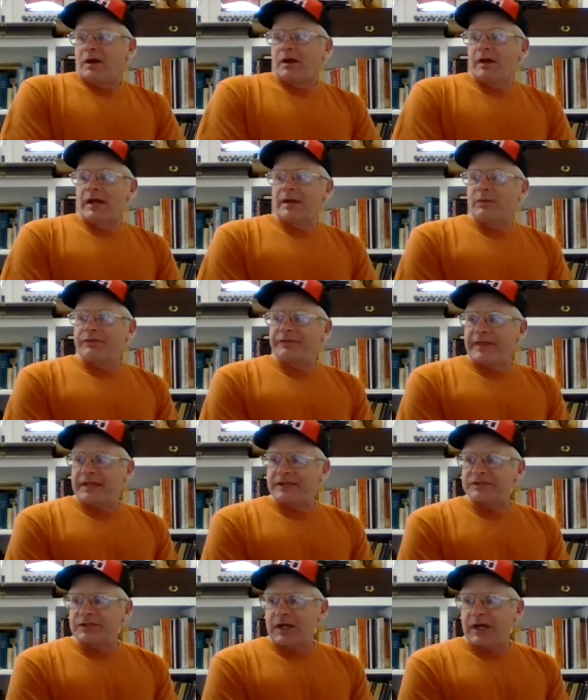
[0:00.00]
All right. Well,
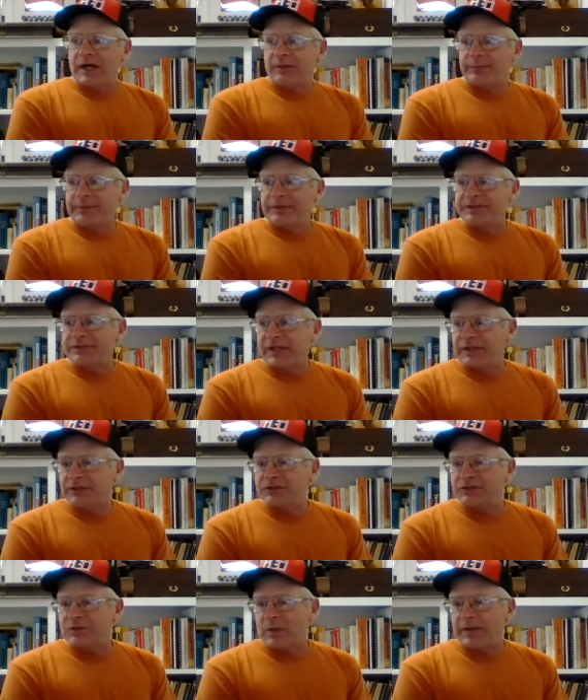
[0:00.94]
thanks, Scott. Appreciate
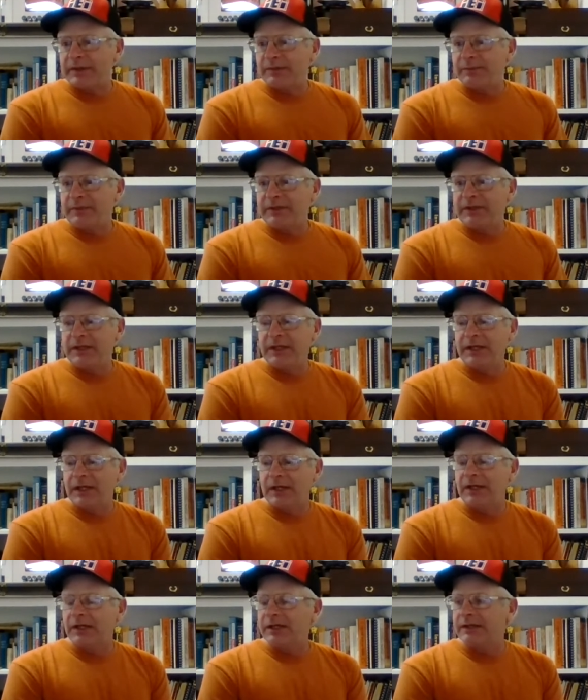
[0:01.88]
you joining me.
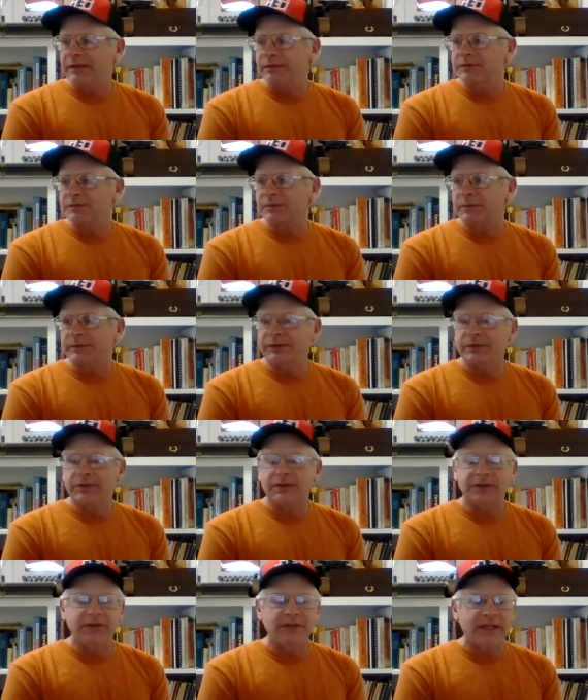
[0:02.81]
Uh, it was really
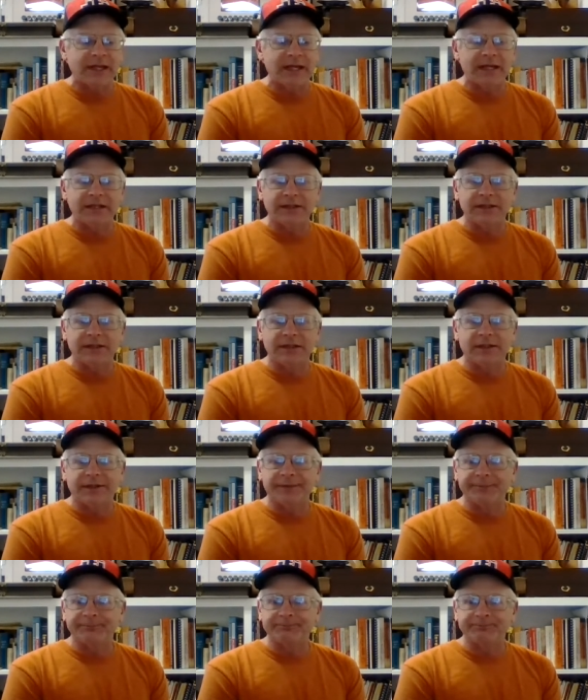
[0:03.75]
good. And
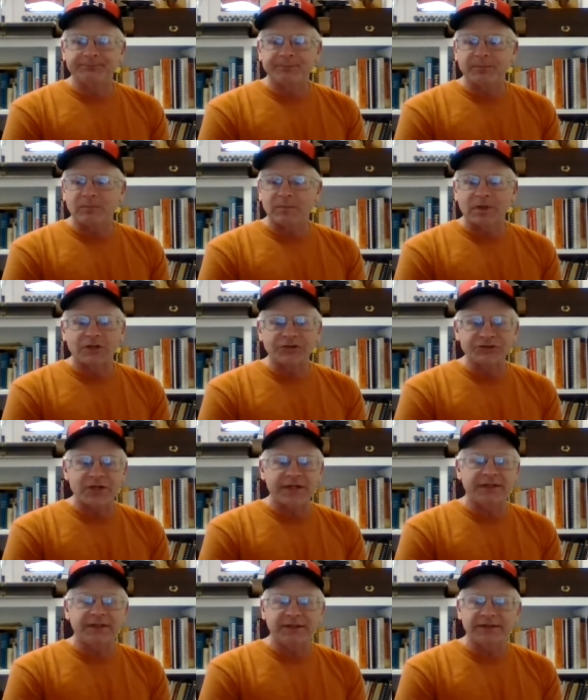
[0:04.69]
uh, I'll
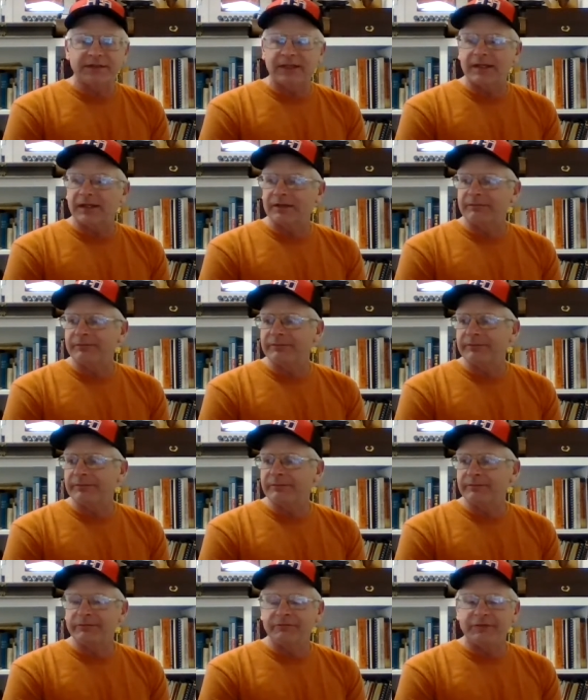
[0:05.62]
try and get the
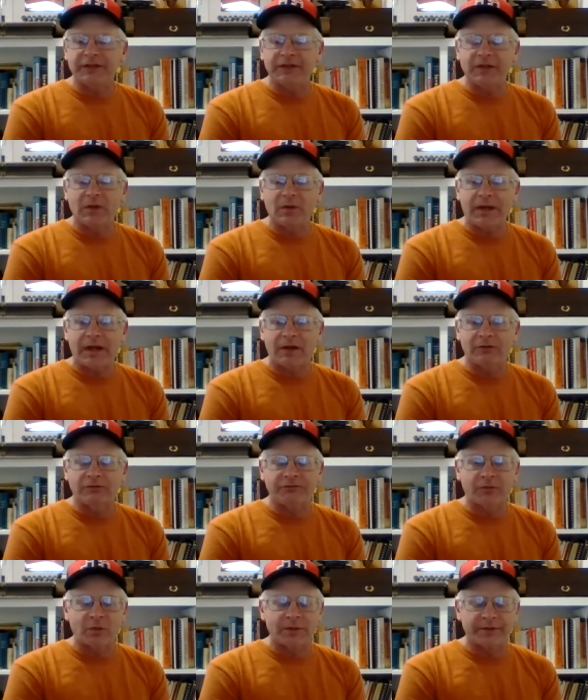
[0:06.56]
video
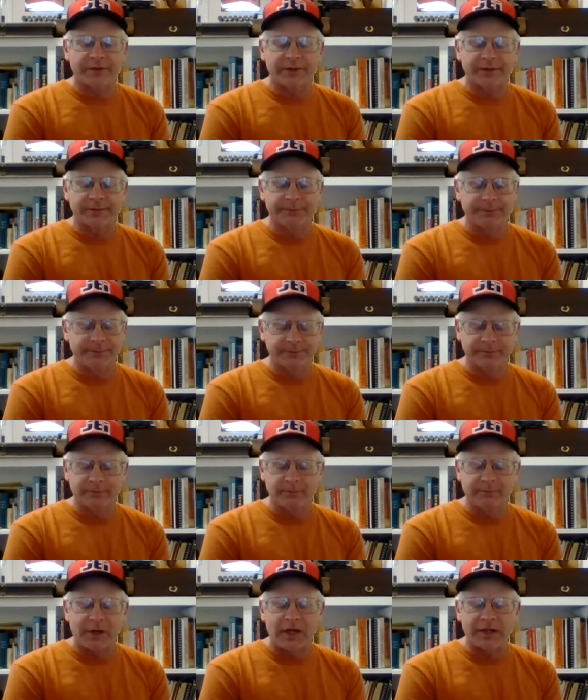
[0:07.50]
out for the
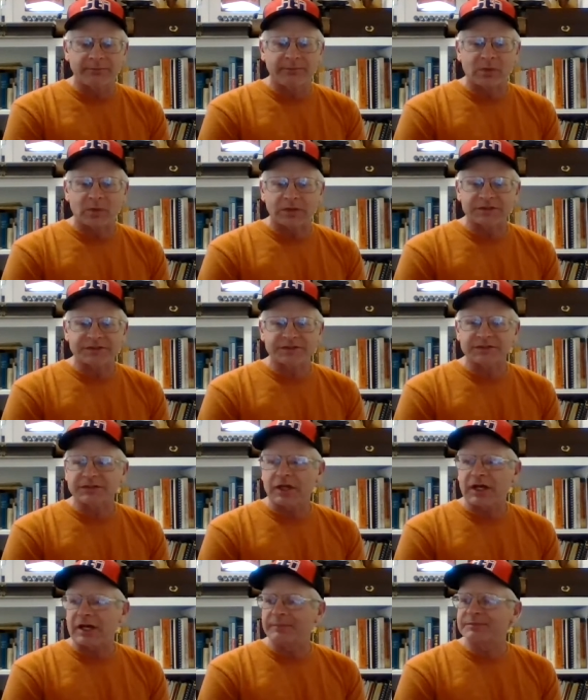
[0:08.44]
bottom boards and
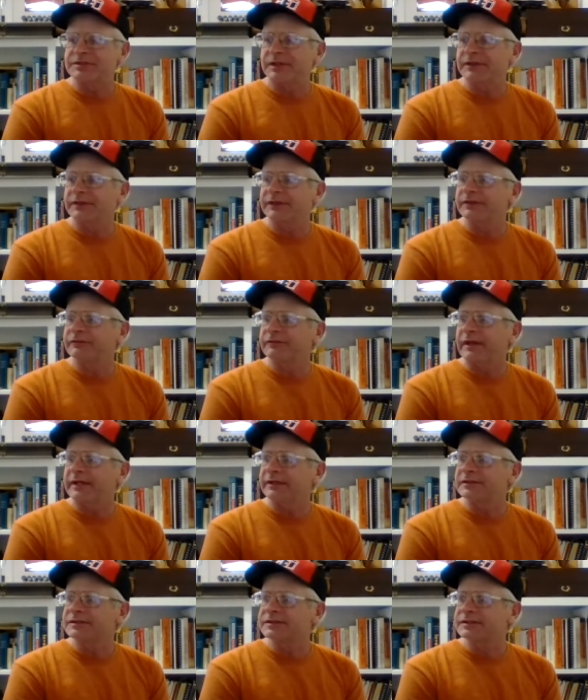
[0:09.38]
tops on the
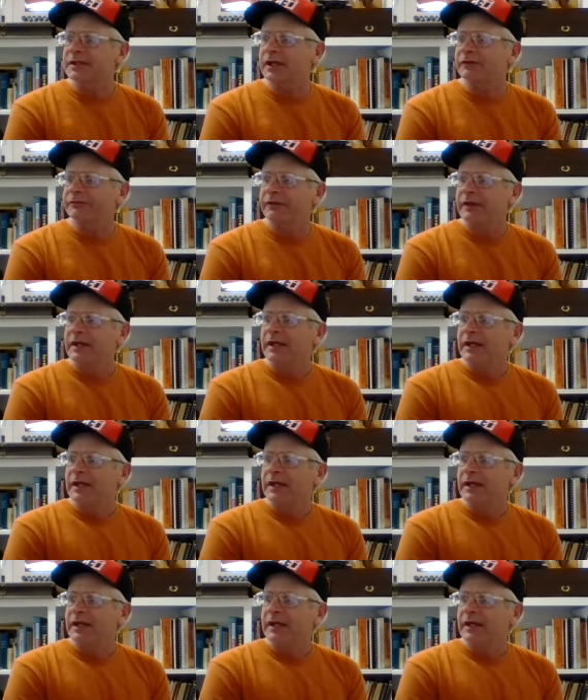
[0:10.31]
divided stuff.